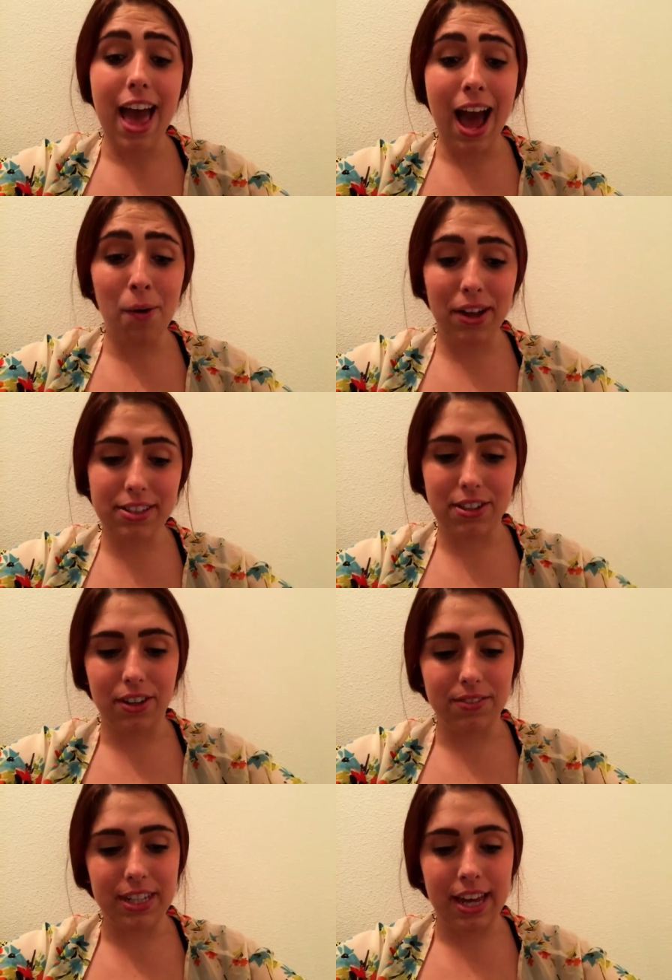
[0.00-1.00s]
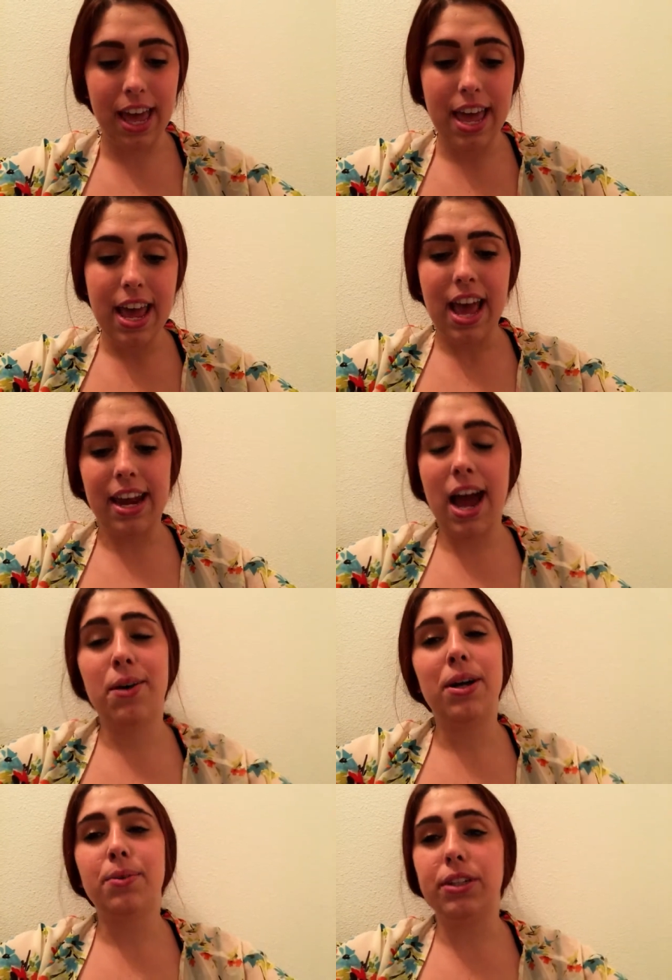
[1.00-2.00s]
how I solved it, and
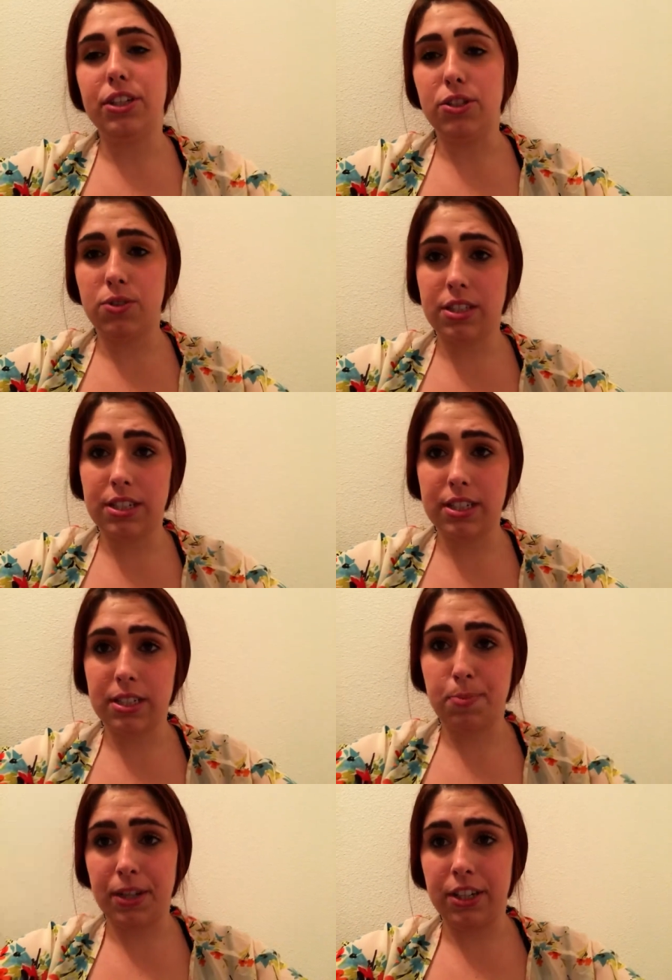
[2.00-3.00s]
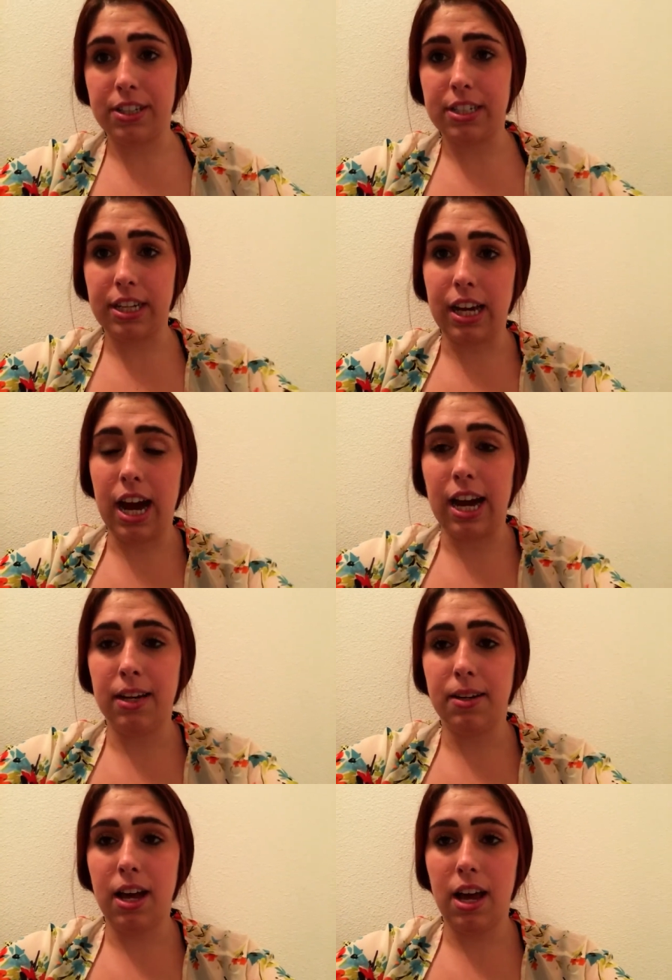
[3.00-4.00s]
how I would use this experience to
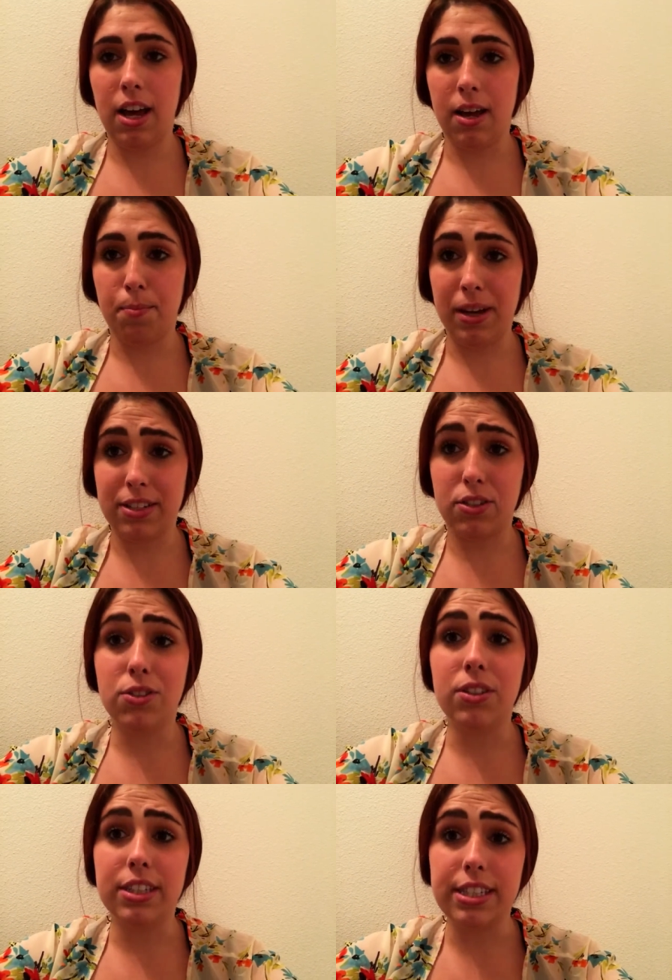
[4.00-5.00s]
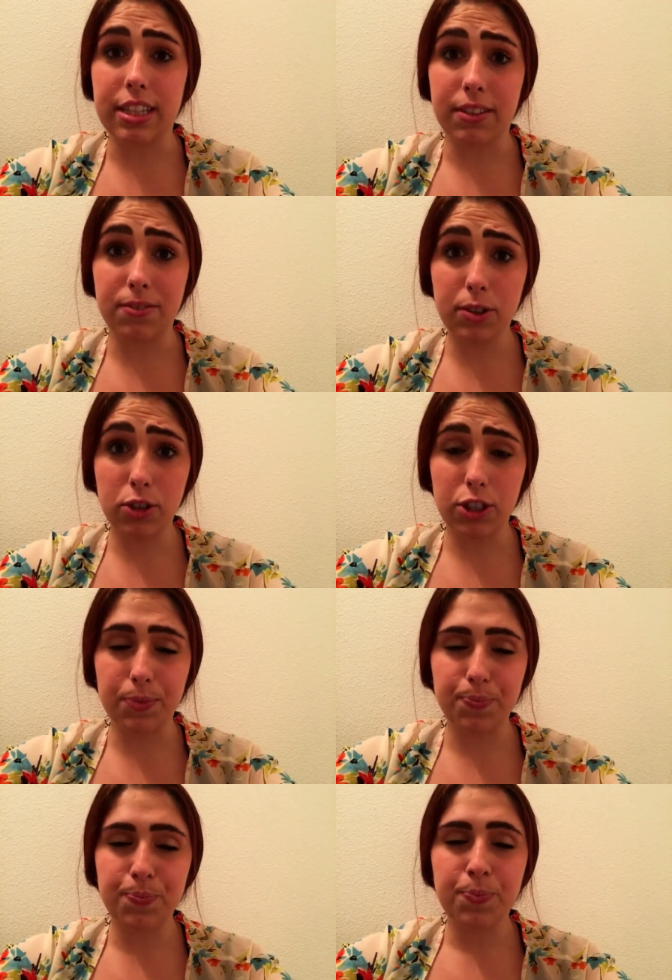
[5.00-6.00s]
guide uh, my students in the future.
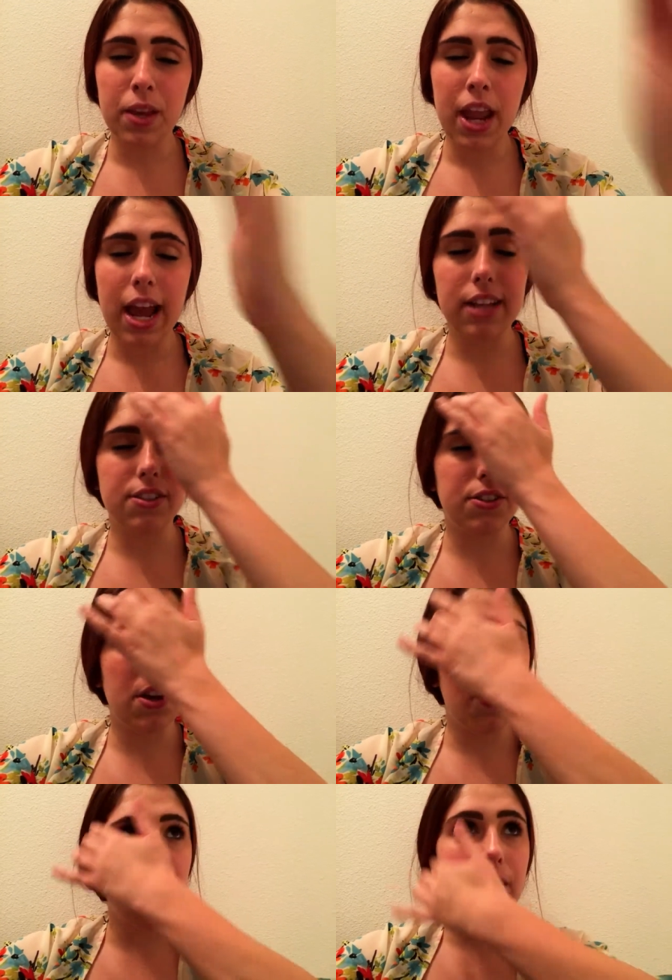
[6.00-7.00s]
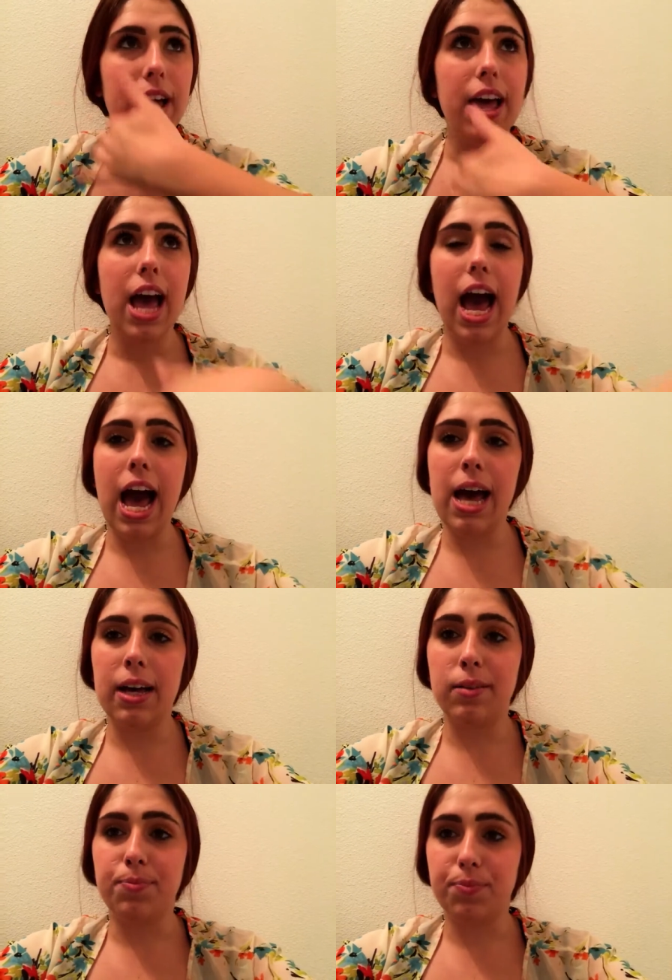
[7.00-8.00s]
And so,
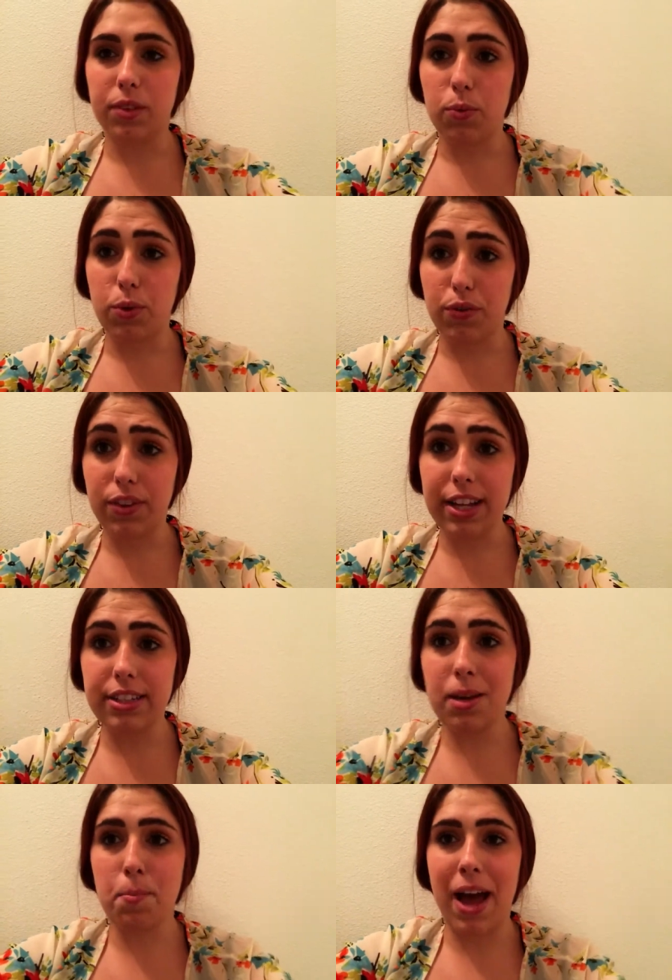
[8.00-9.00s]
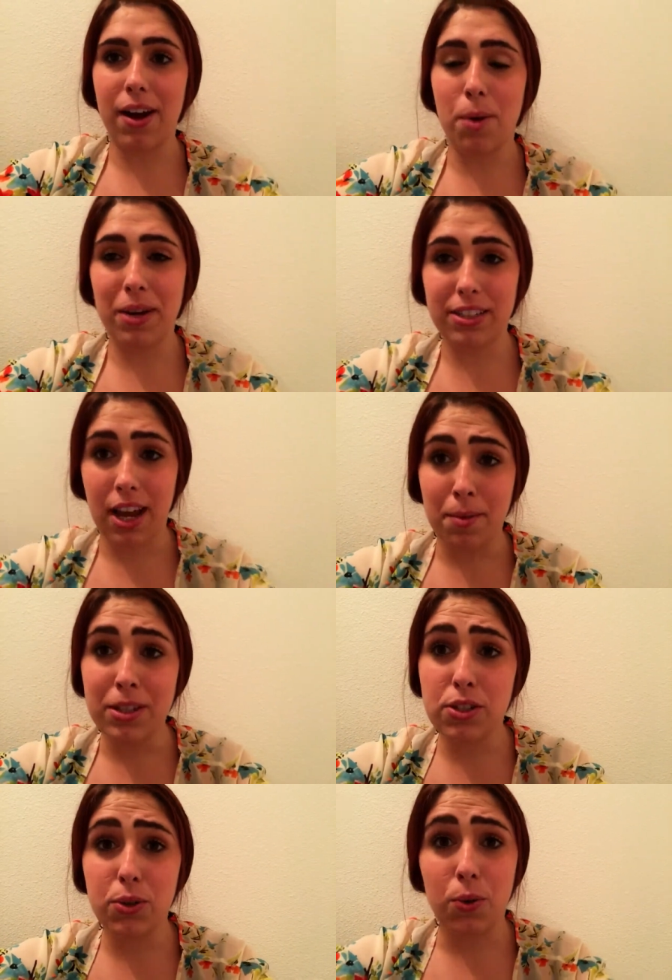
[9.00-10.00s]
um, reflecting back on my time
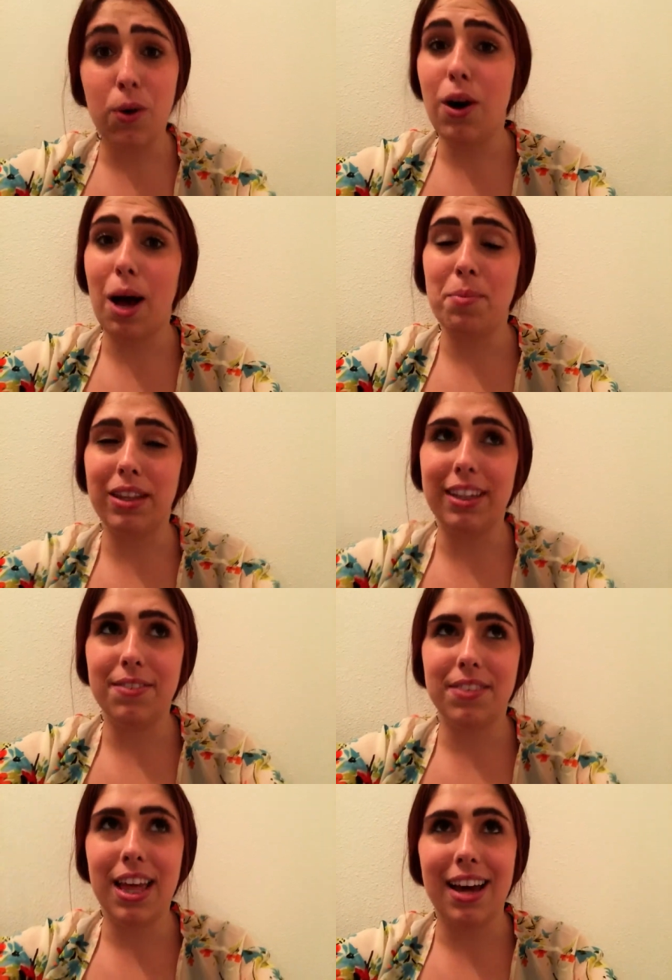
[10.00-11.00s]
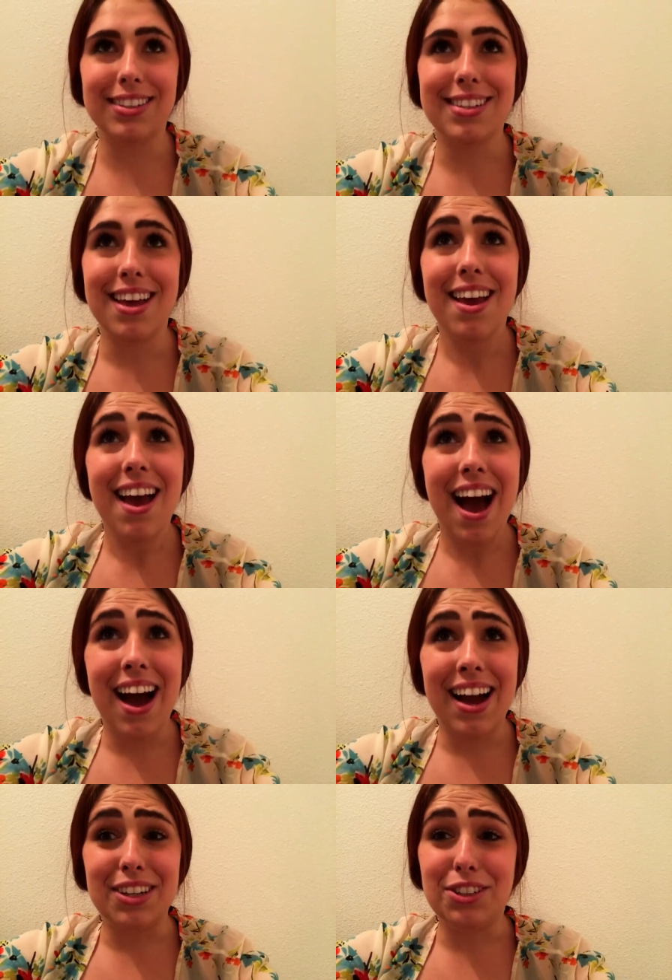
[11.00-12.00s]
in school, I believe that
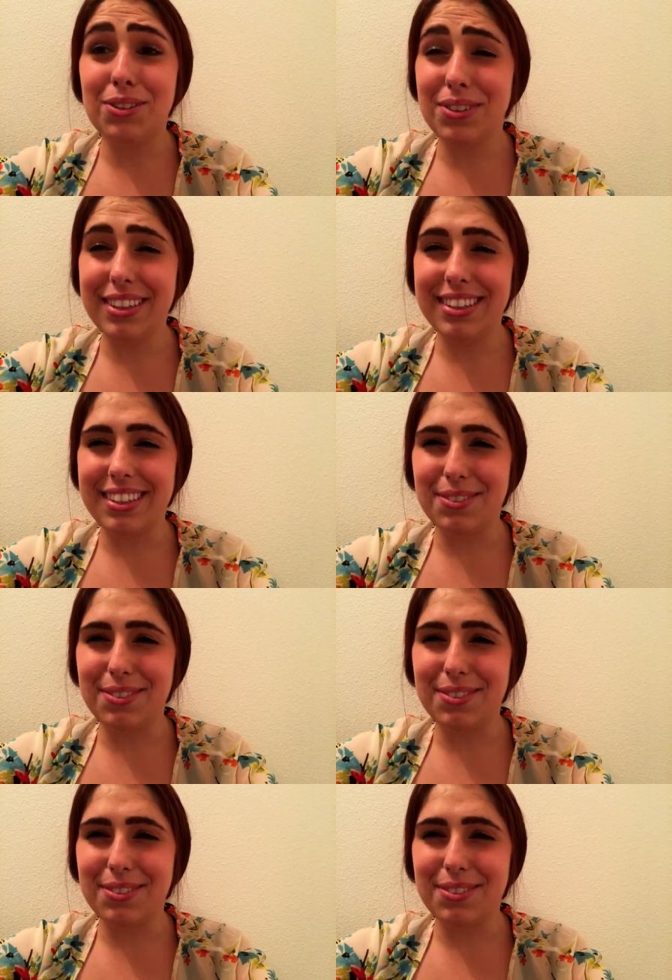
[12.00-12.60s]
I generally